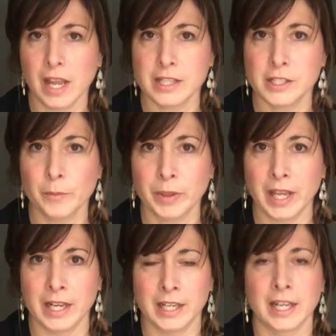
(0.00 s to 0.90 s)
as you're
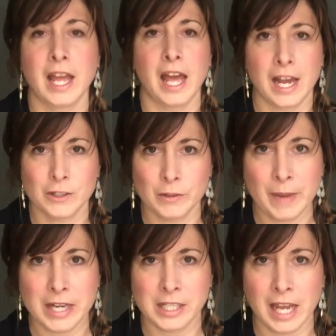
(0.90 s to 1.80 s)
planning, extra
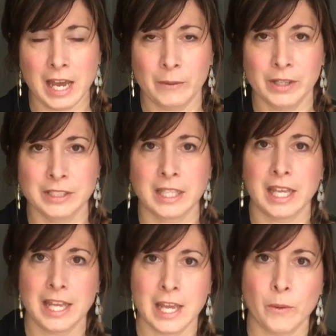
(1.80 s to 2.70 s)
magic hours
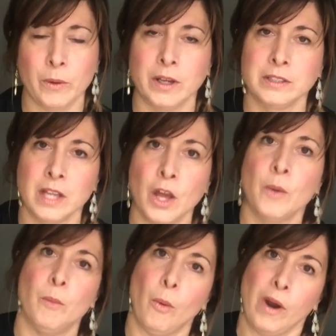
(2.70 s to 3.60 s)
equal
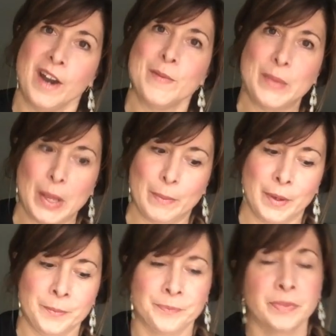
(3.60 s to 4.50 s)
more people.